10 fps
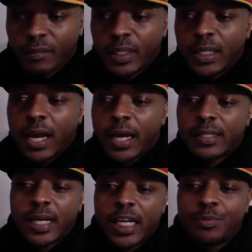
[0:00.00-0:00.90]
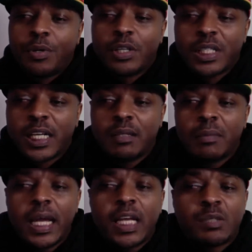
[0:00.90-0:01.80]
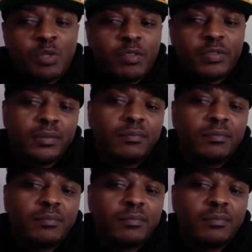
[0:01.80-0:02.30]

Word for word: Nice push. Keep them legs moving.